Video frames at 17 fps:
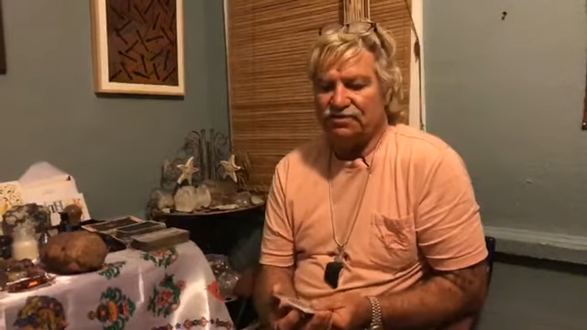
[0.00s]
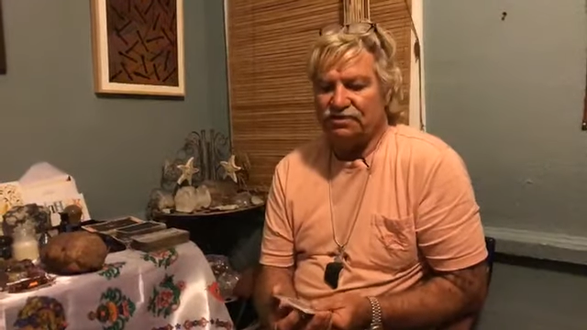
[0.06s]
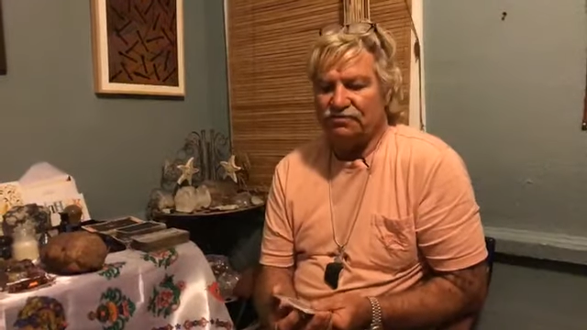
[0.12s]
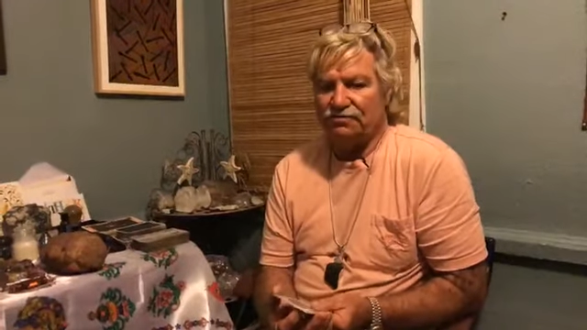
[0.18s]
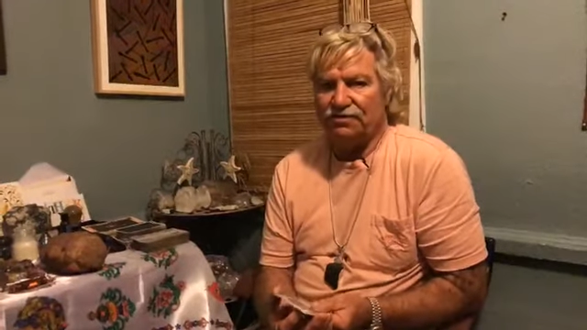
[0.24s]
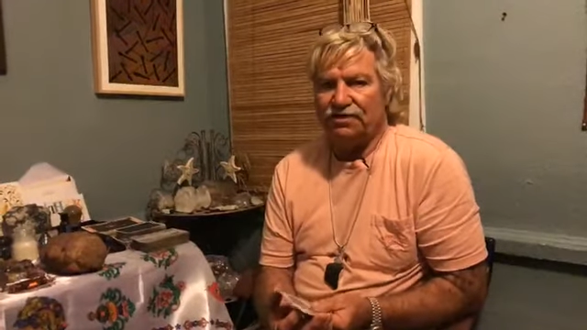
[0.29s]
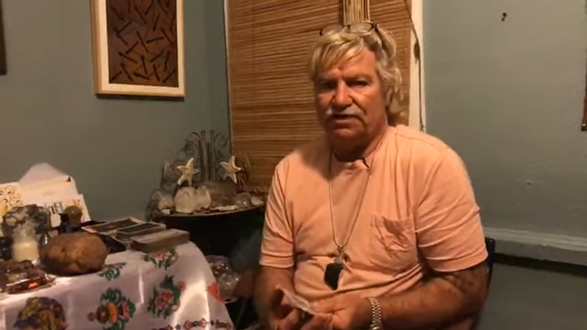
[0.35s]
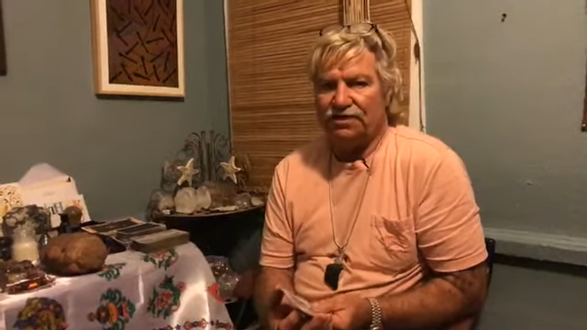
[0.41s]

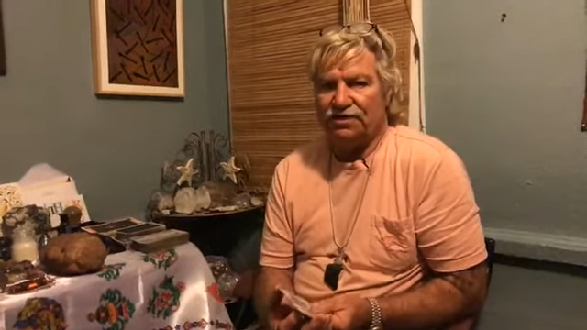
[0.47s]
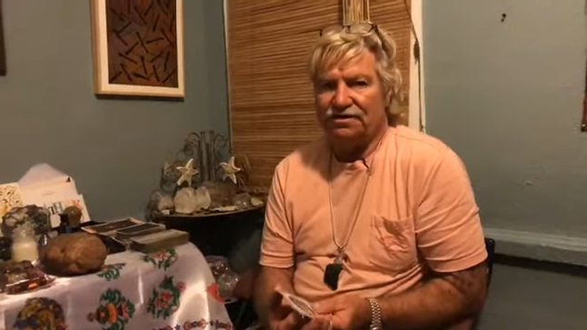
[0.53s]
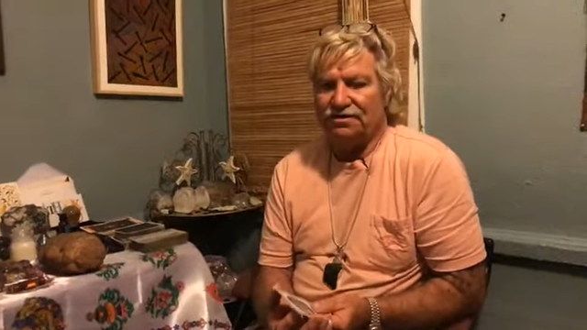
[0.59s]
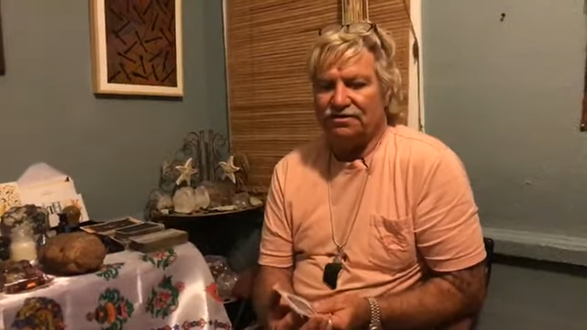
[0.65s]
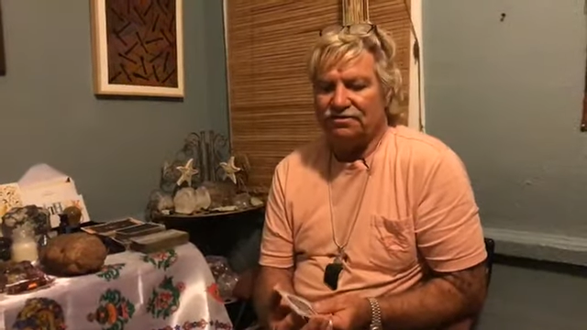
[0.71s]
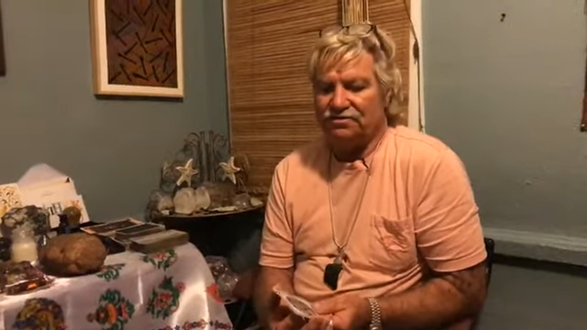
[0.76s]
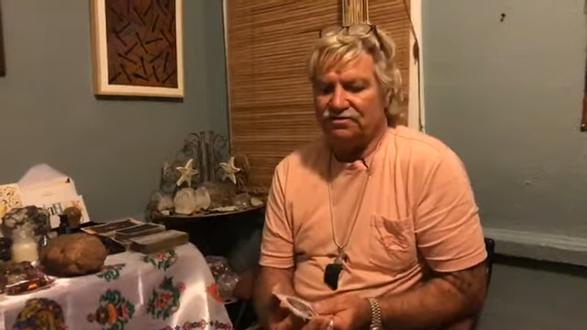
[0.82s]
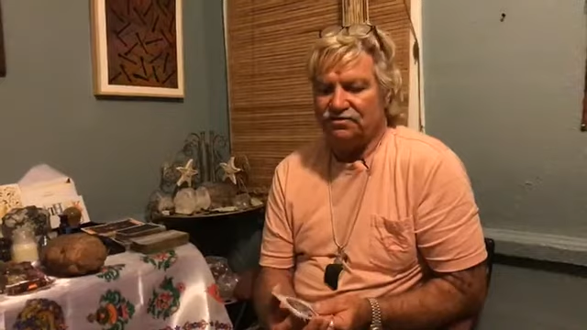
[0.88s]
knowledge
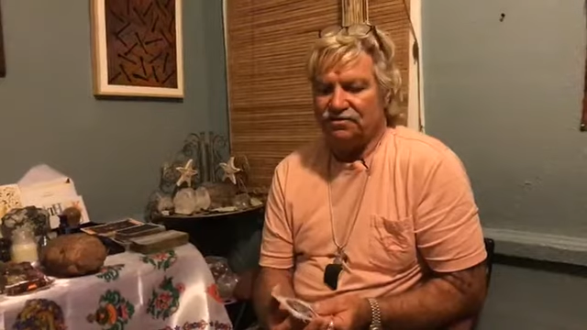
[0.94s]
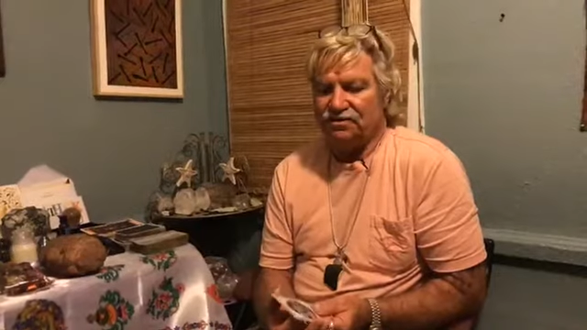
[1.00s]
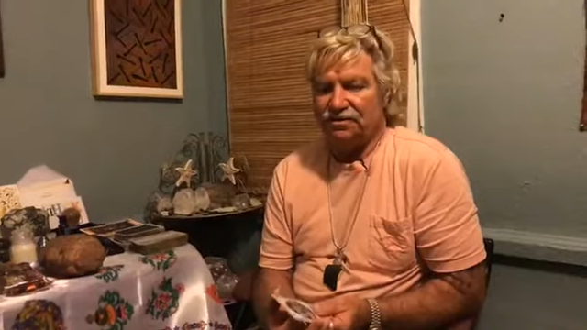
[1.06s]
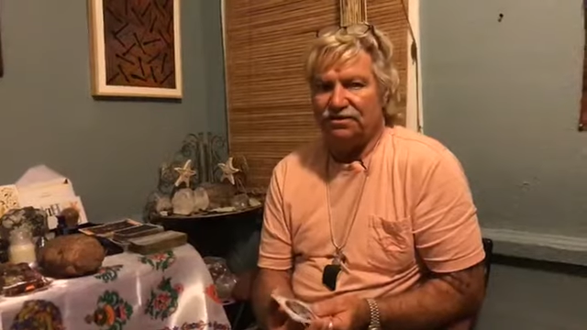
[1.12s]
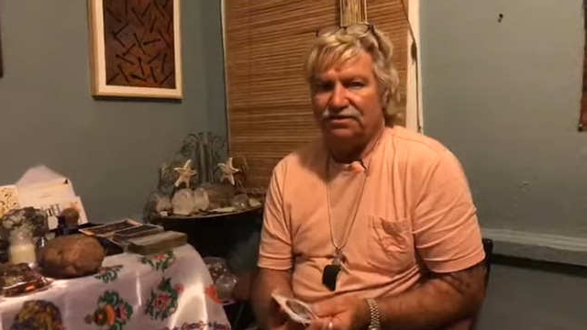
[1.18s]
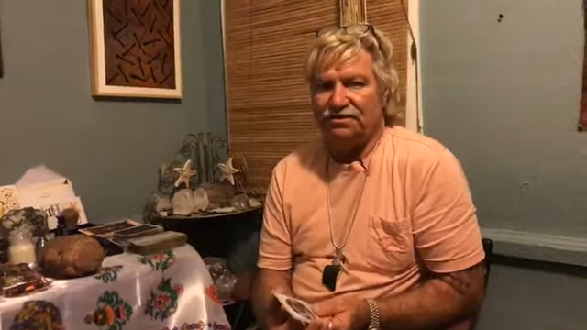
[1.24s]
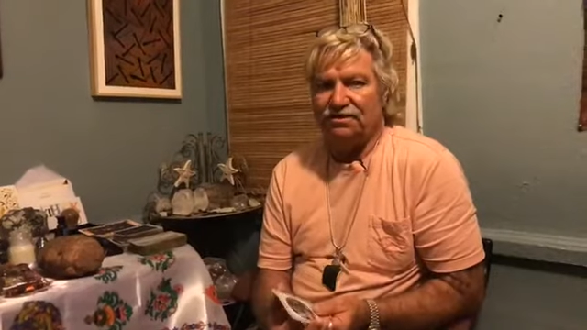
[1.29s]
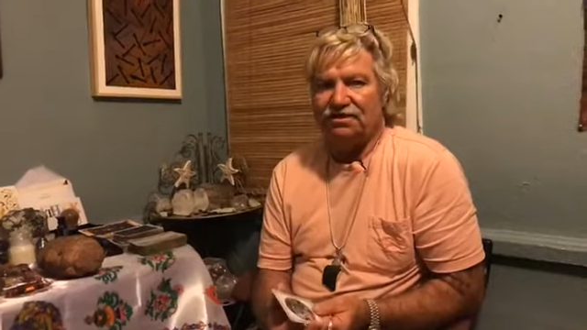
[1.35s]
or hidden
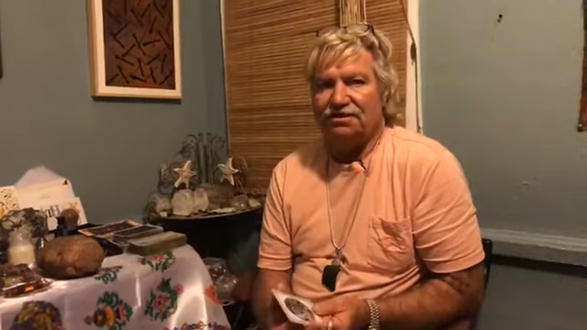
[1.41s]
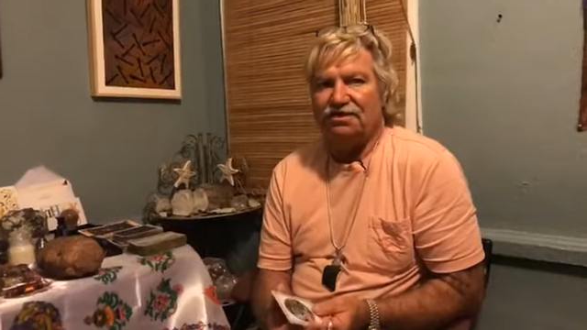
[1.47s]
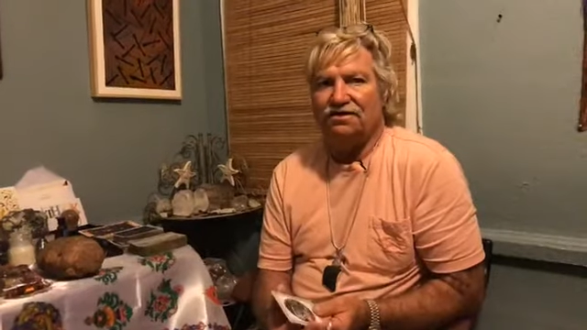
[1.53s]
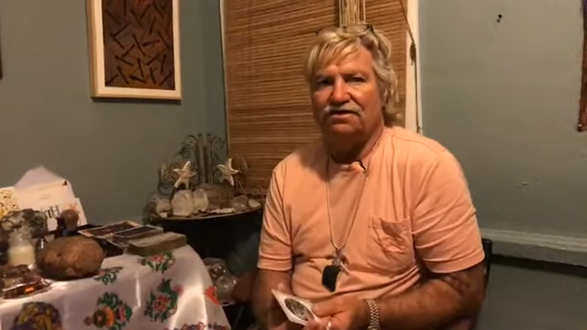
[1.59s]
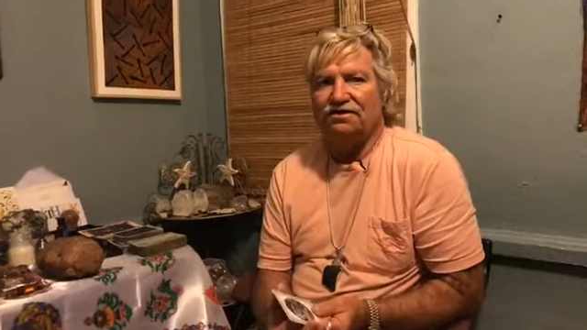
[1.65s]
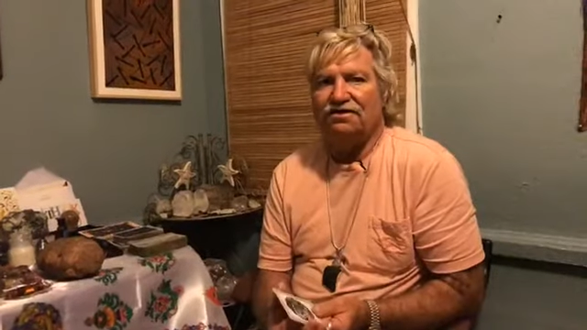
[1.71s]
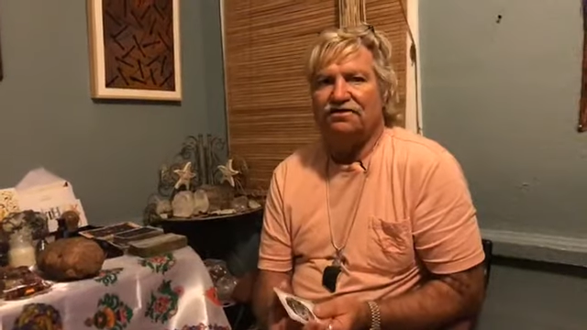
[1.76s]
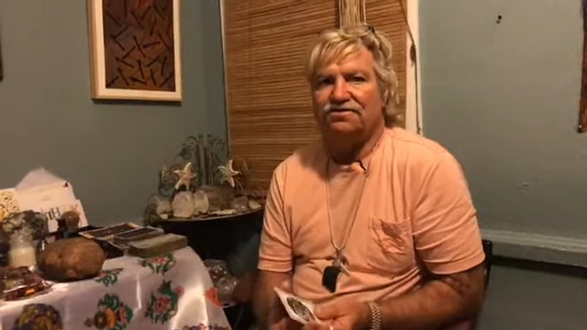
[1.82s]

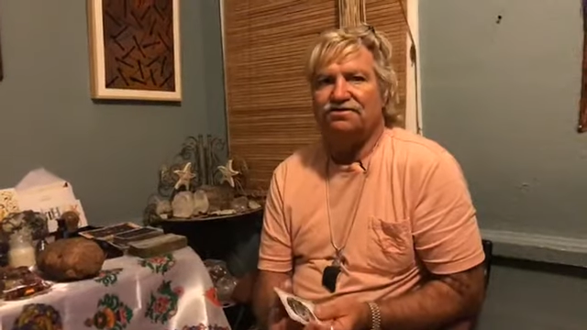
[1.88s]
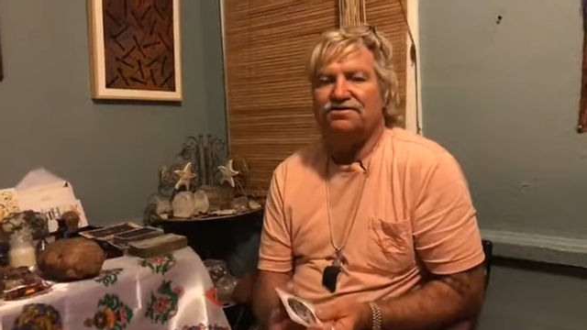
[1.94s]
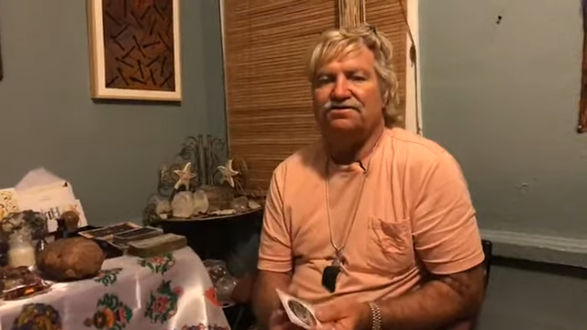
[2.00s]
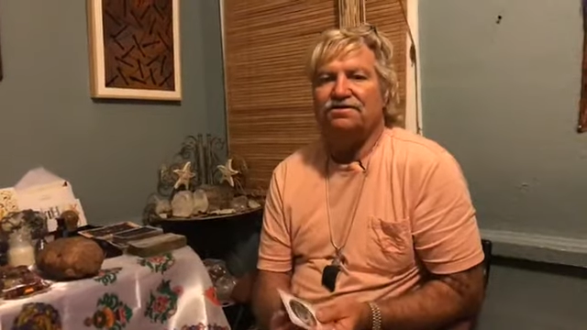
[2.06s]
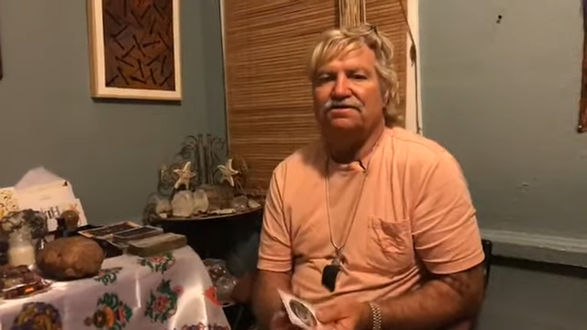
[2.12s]
knowledge.